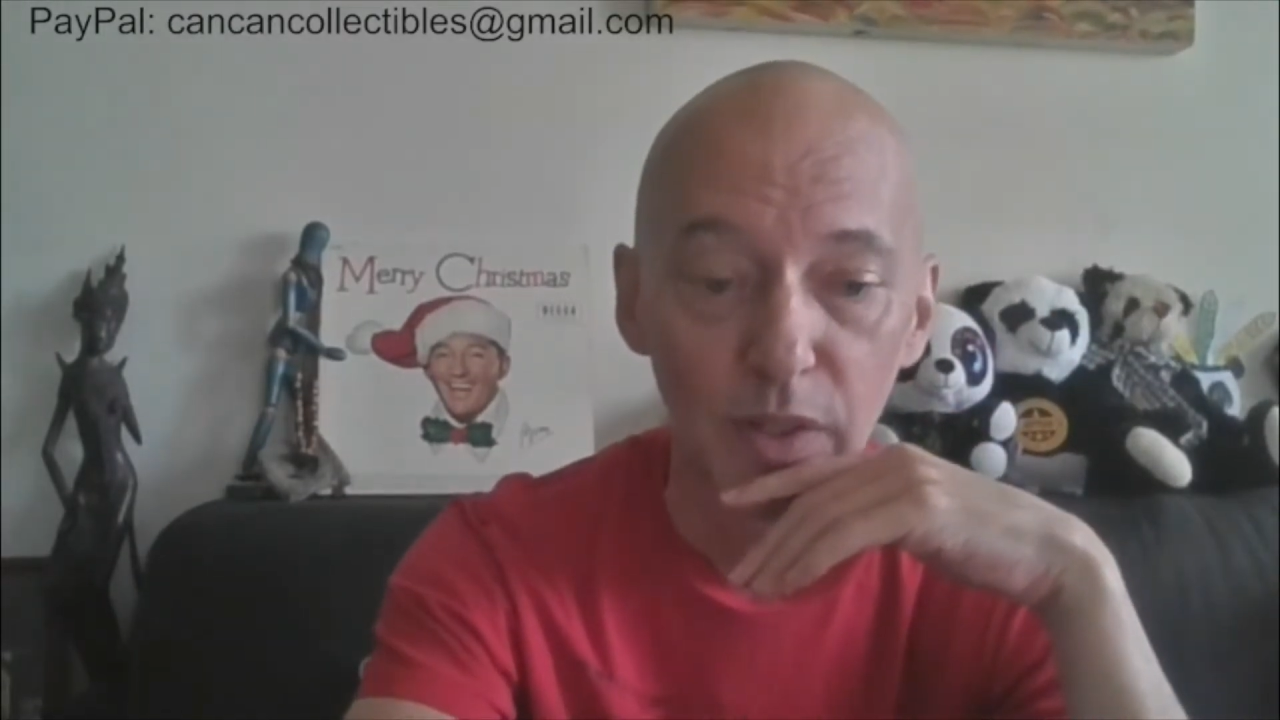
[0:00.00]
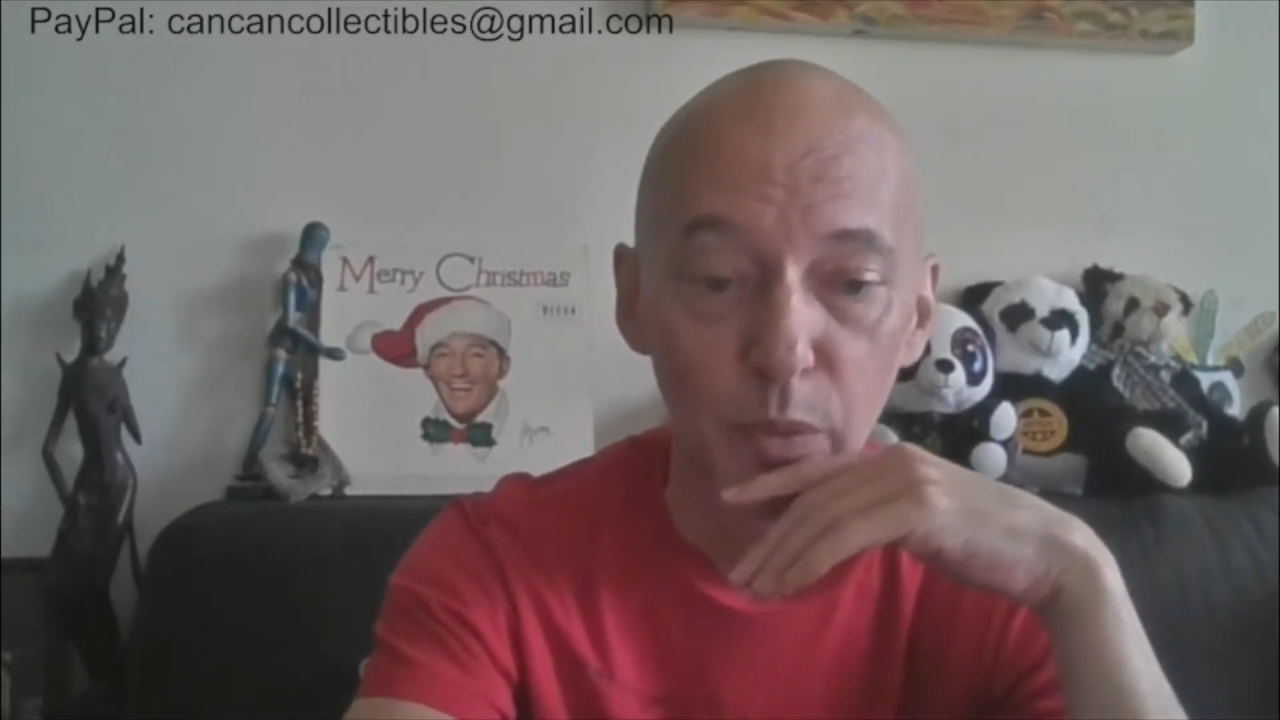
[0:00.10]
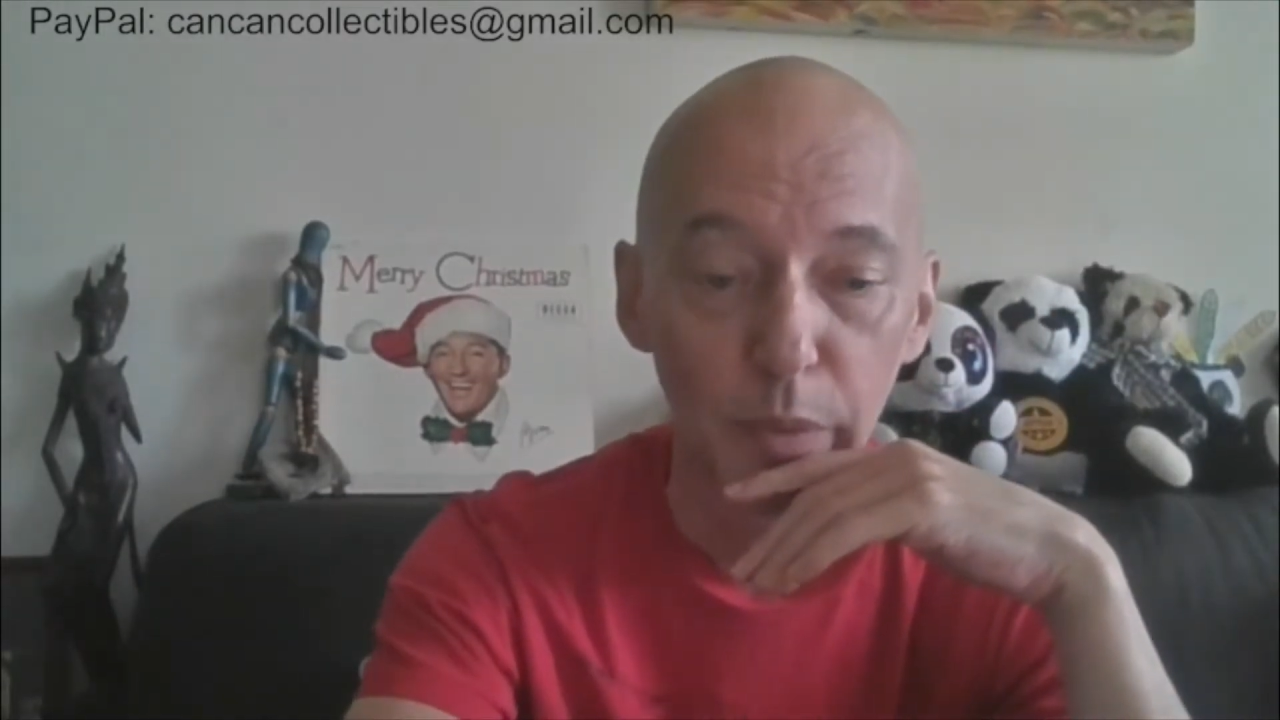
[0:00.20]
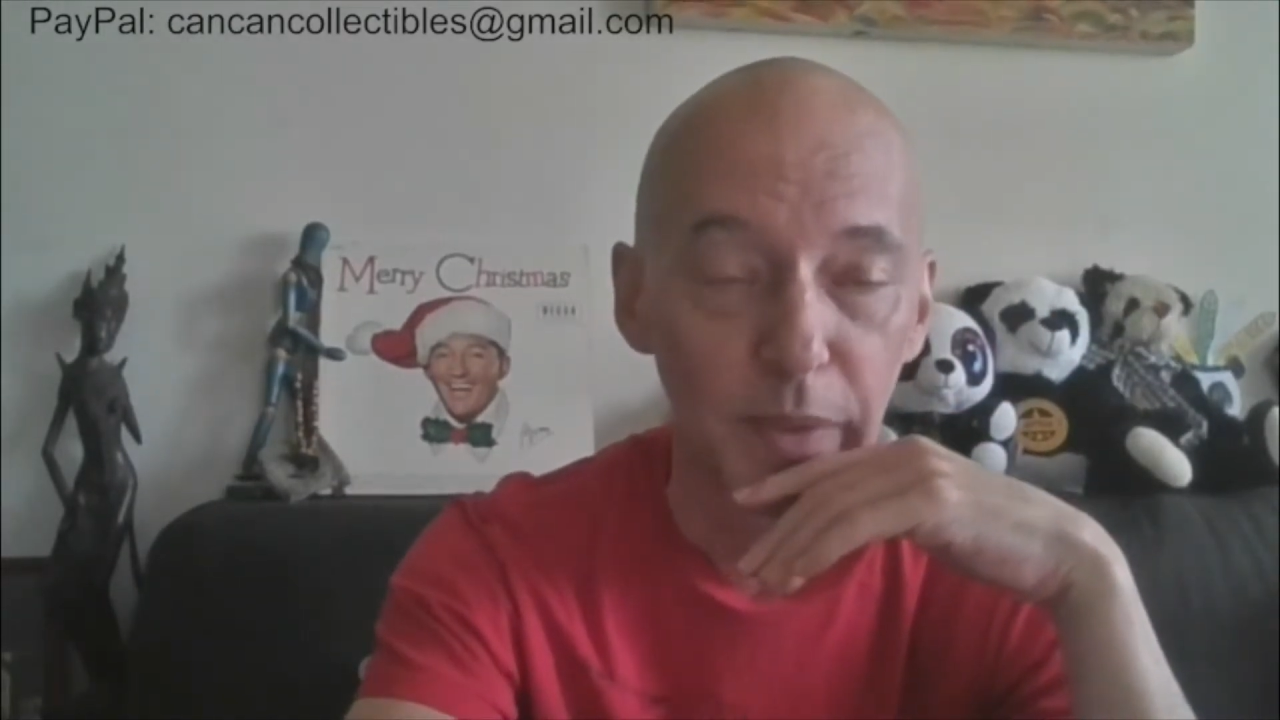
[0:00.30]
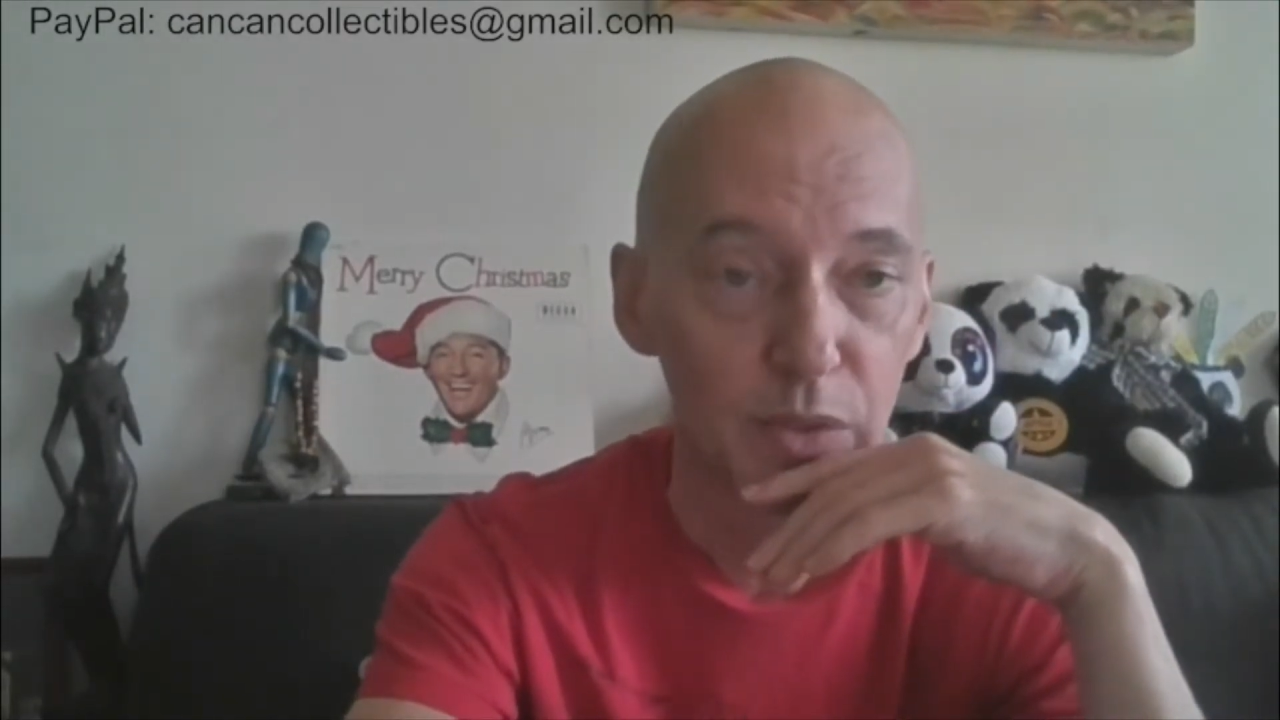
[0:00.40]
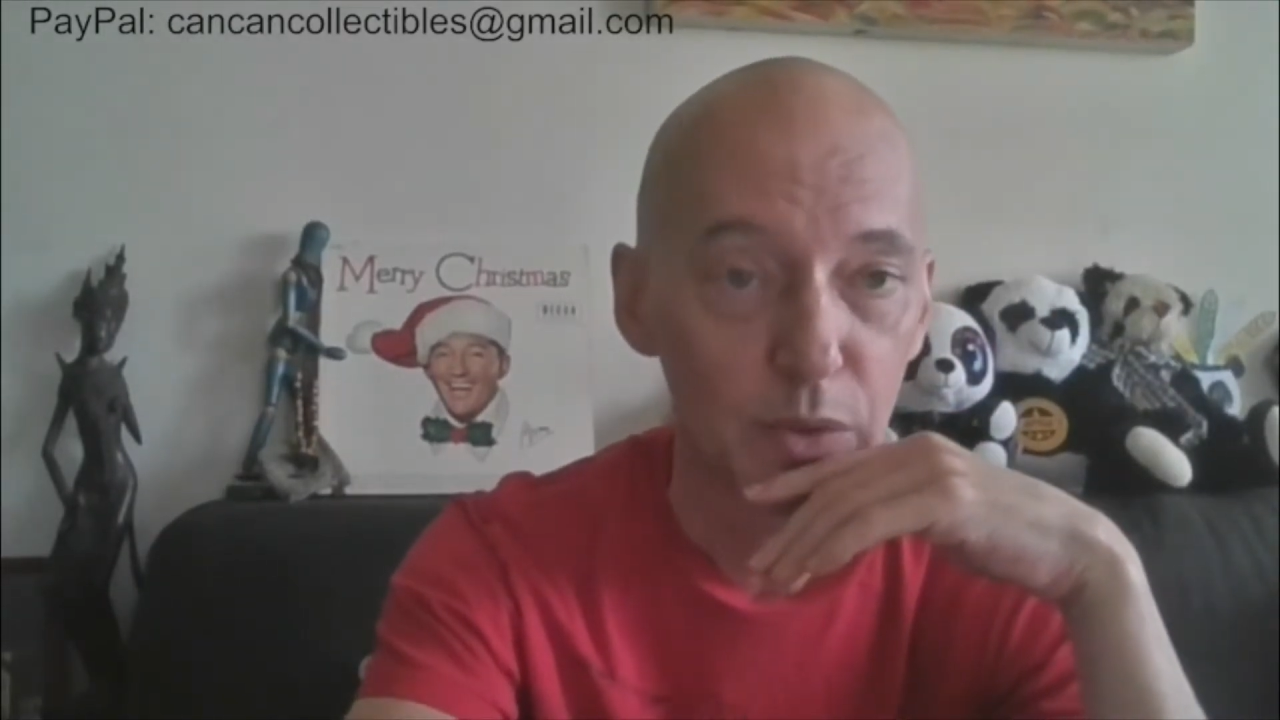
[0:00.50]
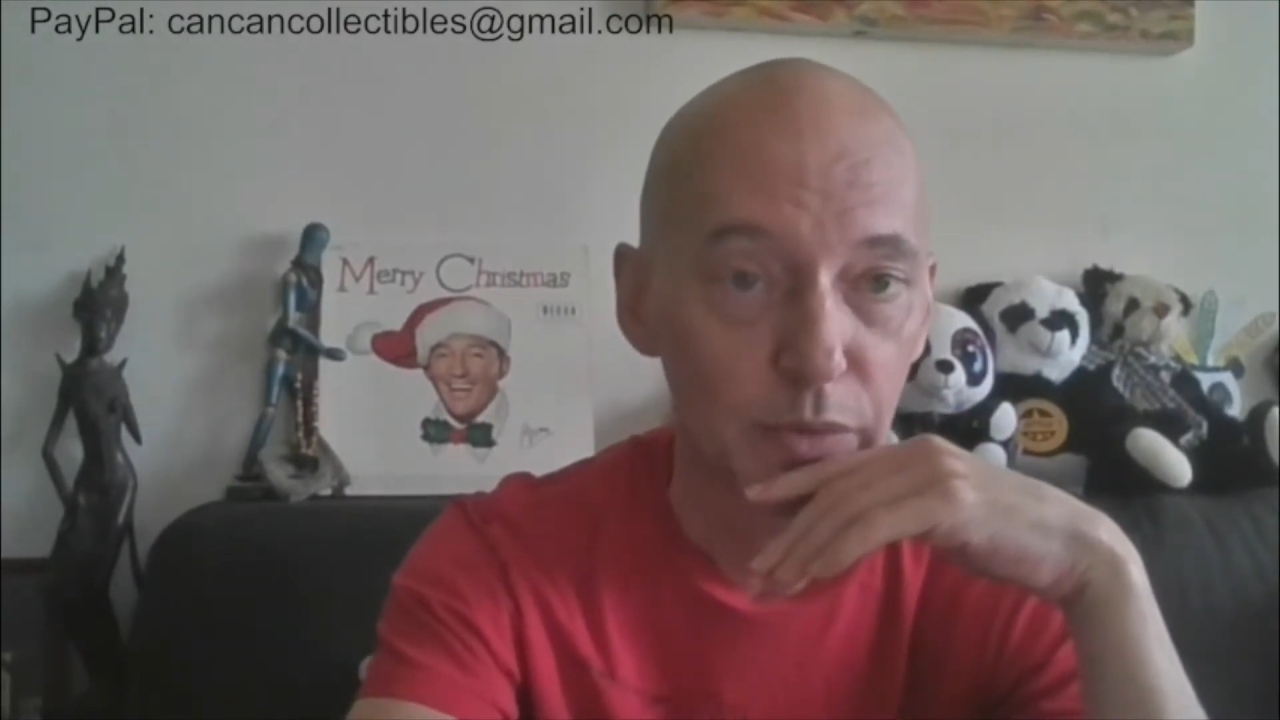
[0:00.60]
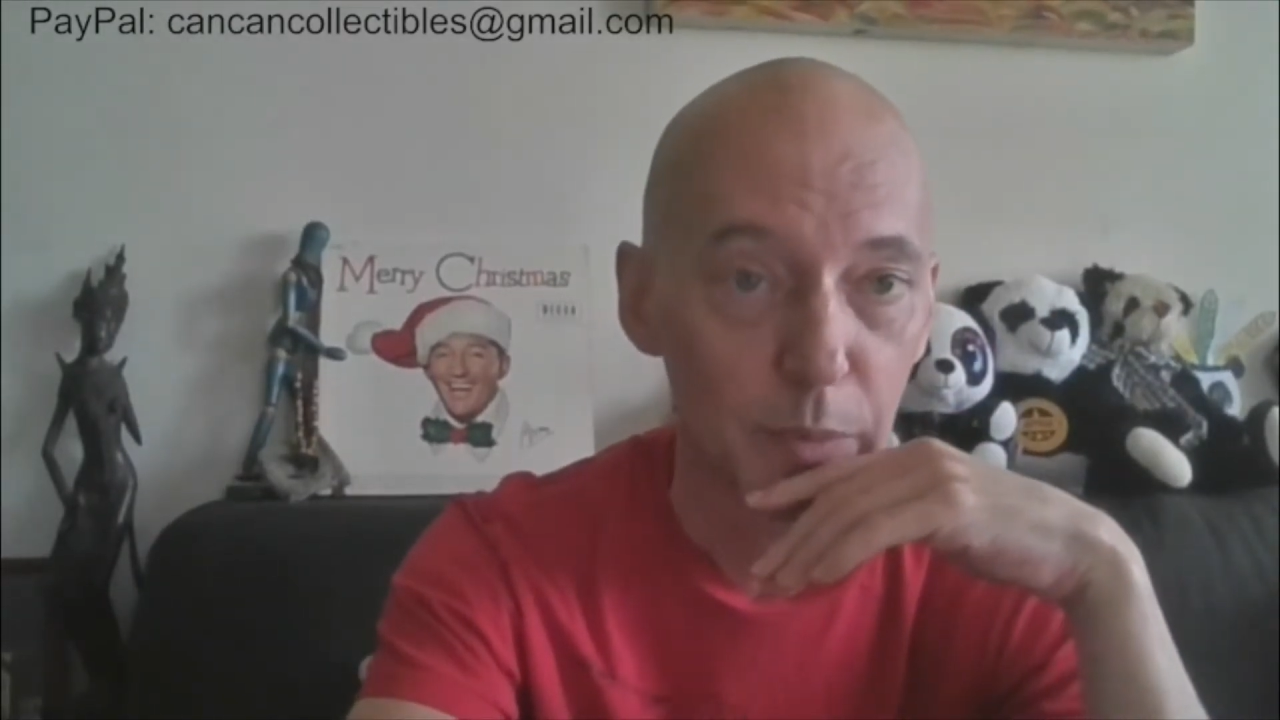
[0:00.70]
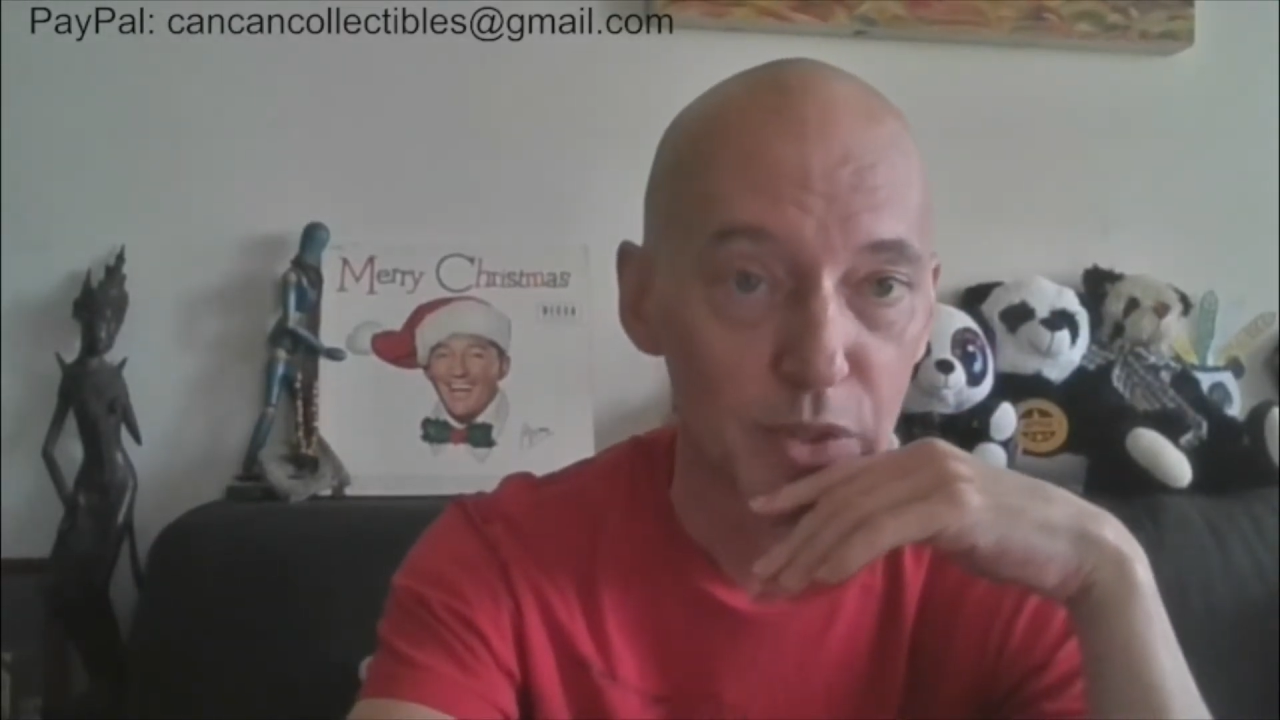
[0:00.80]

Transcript: We may do it from